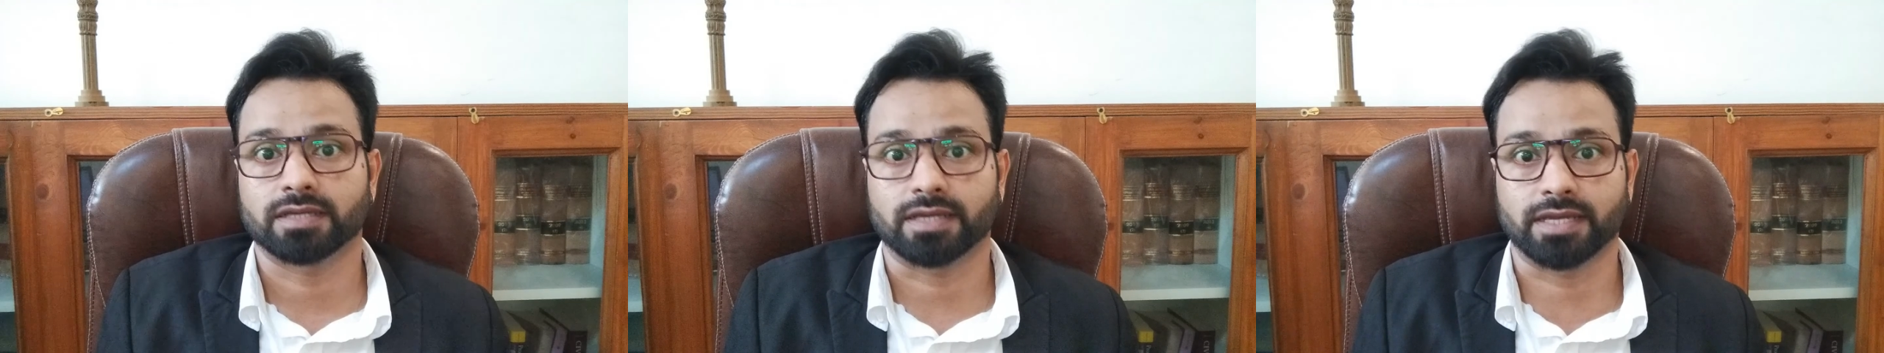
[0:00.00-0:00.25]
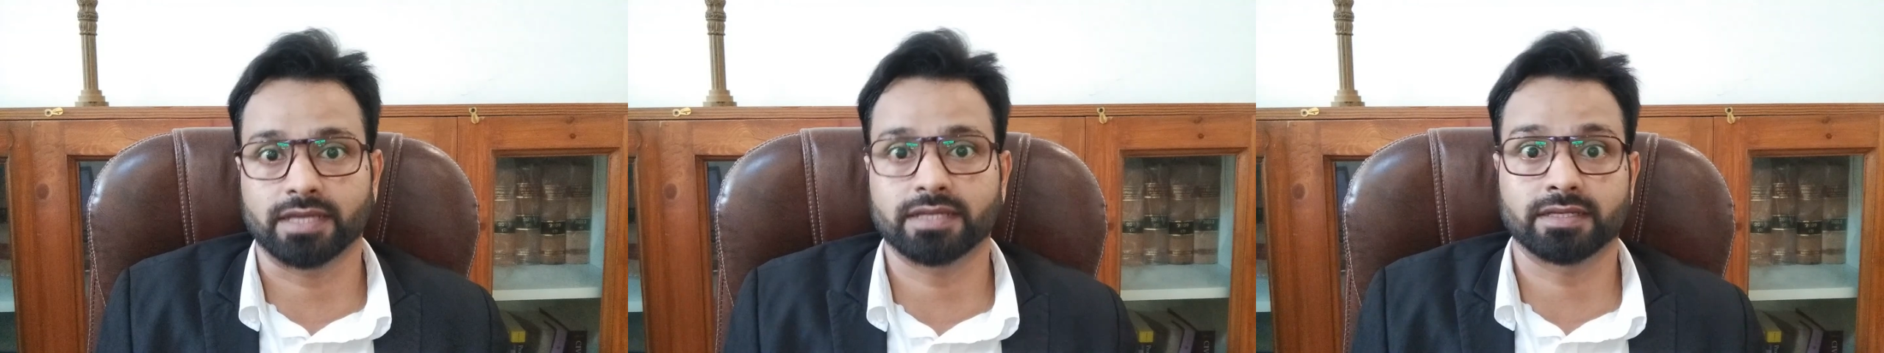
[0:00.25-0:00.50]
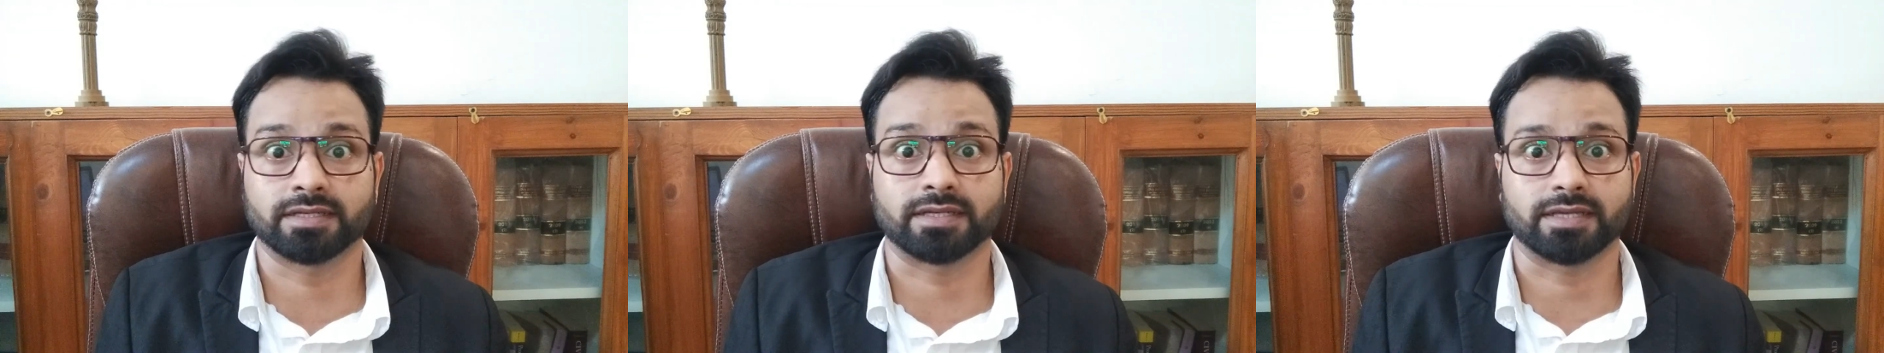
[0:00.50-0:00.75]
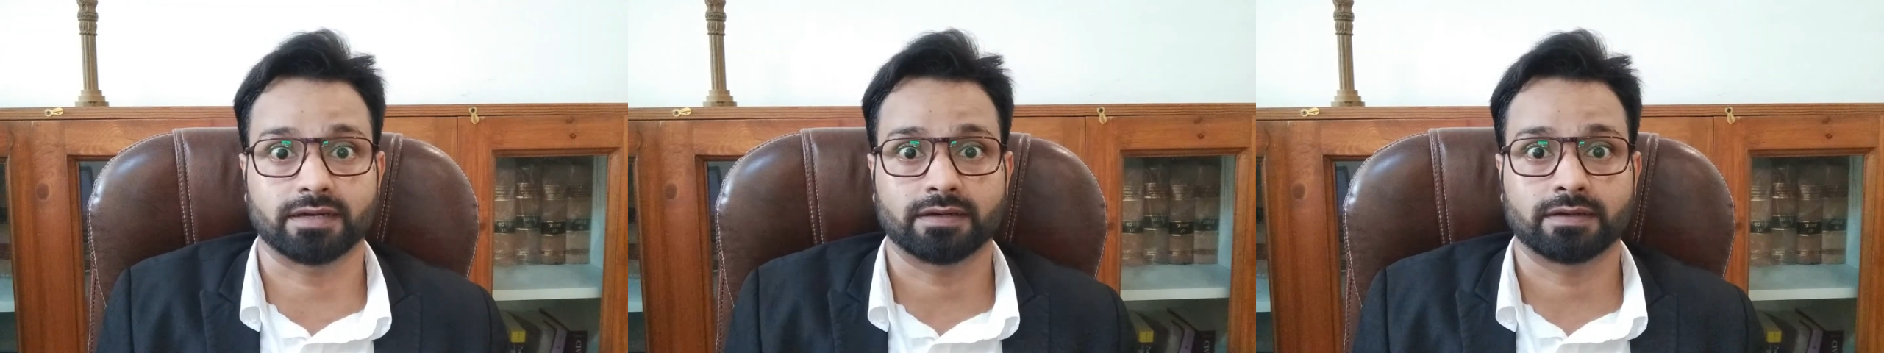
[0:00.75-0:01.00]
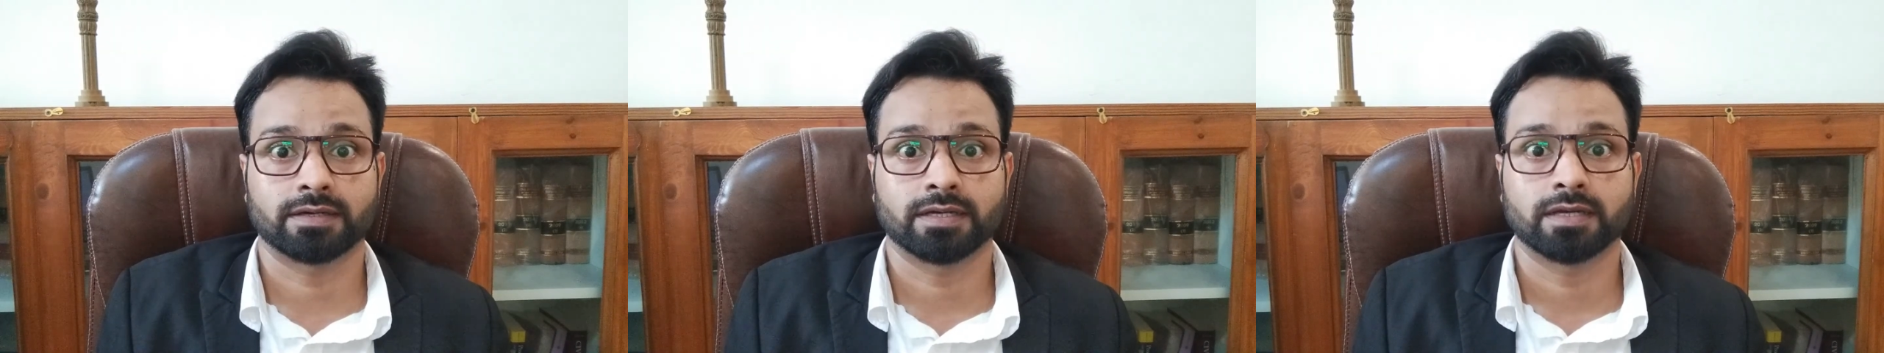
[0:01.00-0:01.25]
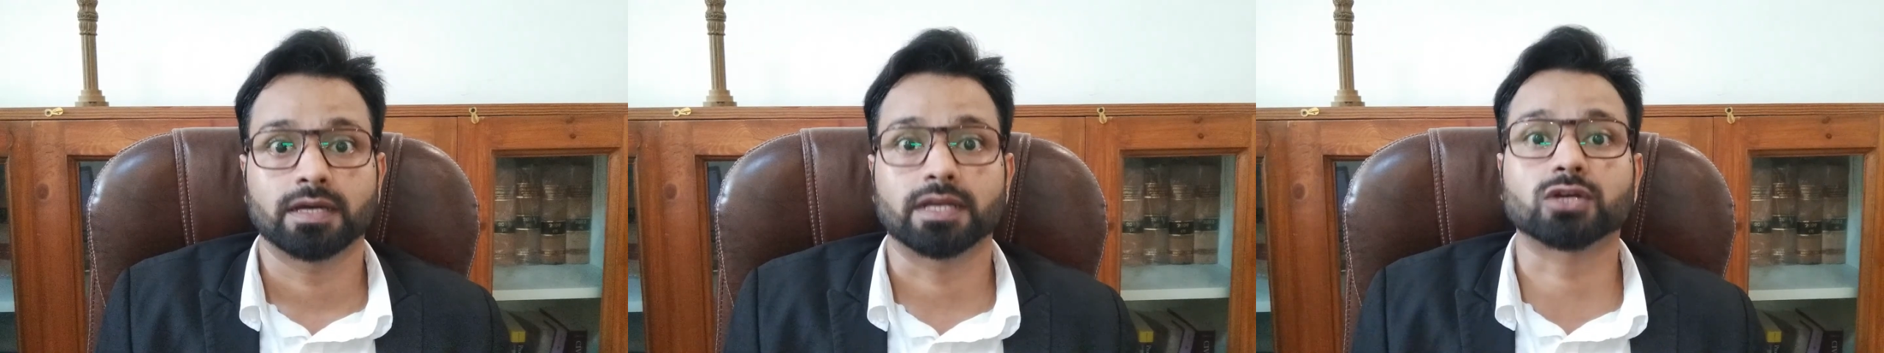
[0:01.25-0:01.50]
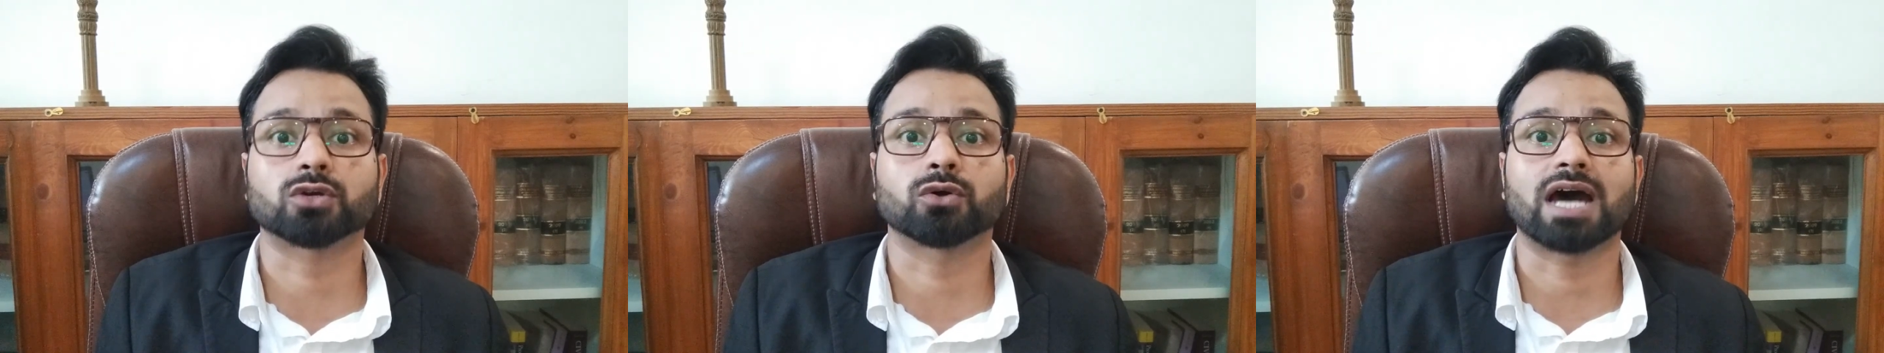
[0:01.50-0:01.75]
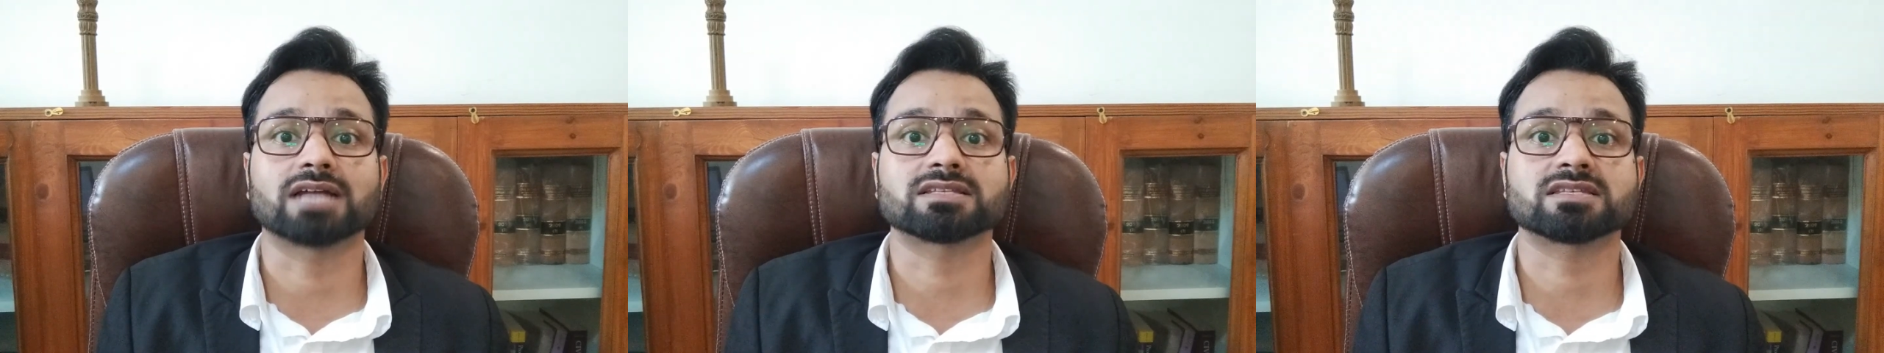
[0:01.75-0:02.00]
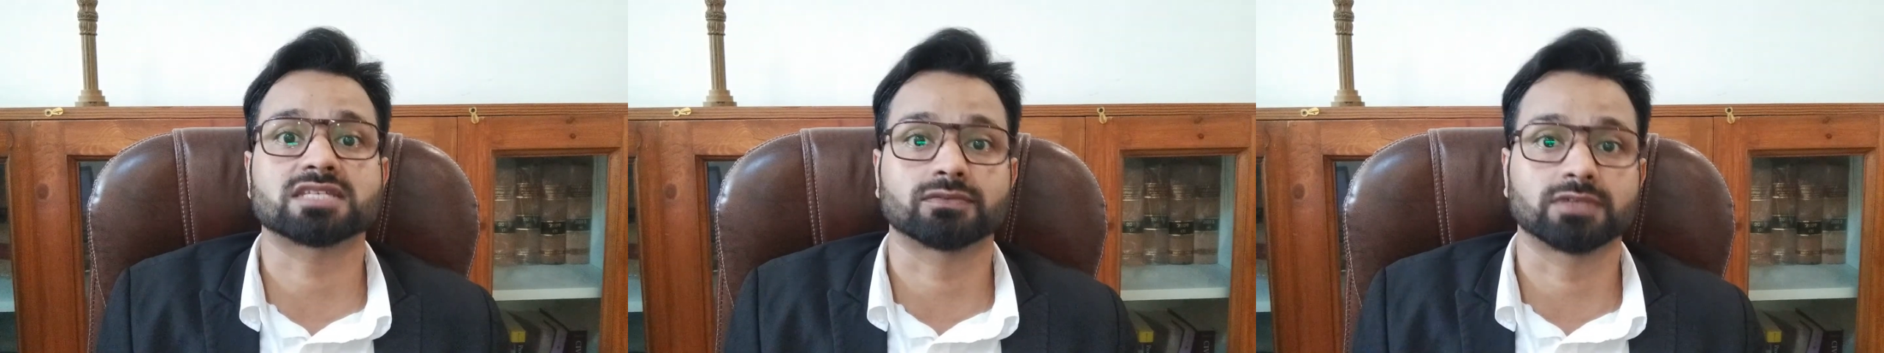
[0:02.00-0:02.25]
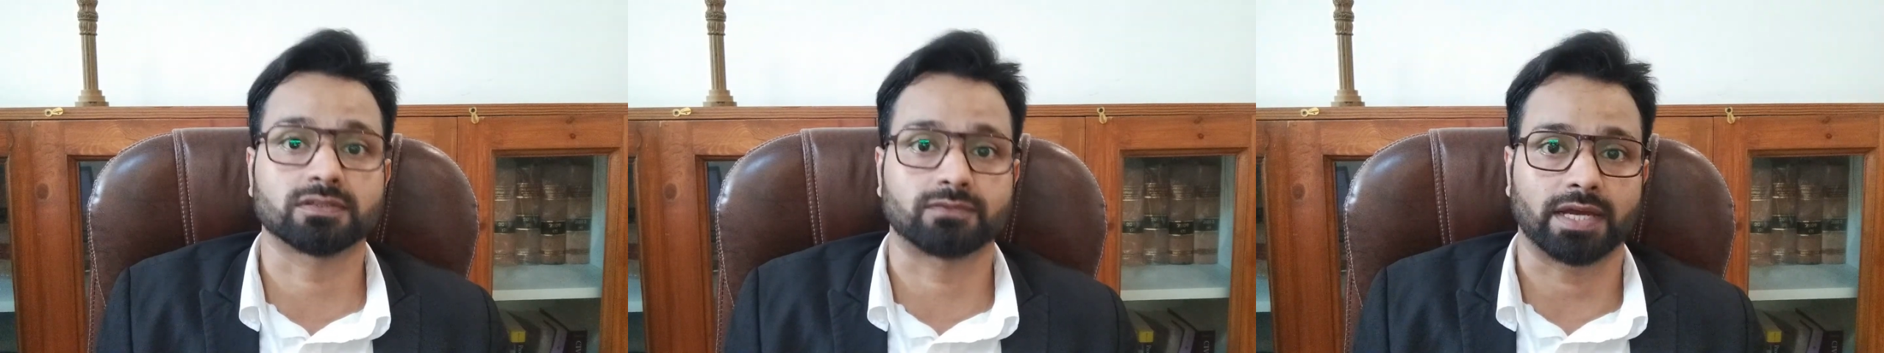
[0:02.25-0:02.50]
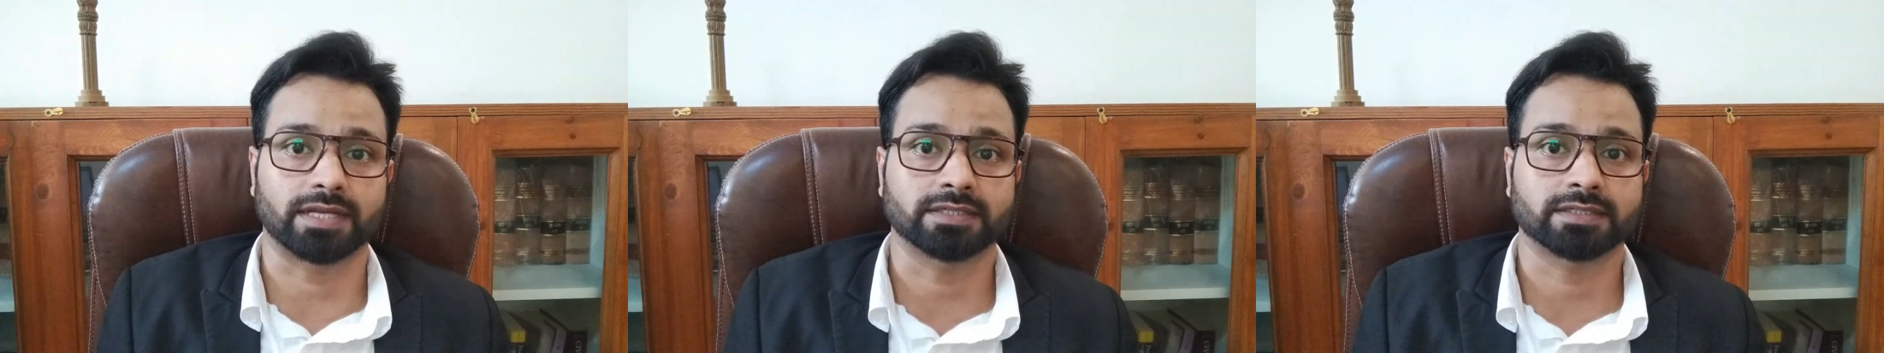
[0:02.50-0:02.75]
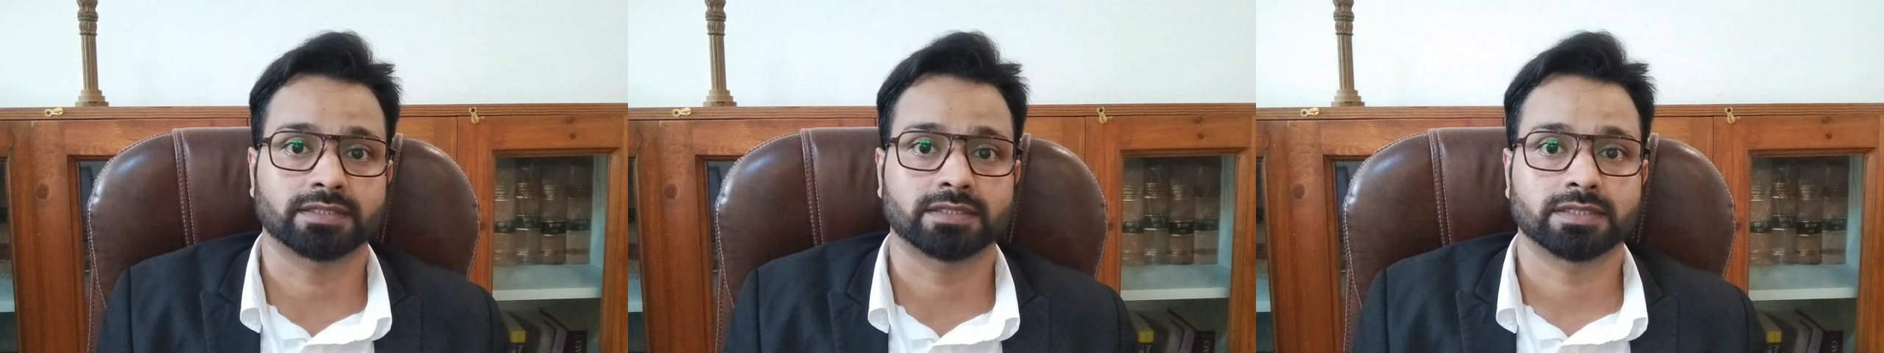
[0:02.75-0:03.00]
in India requires civil wedding.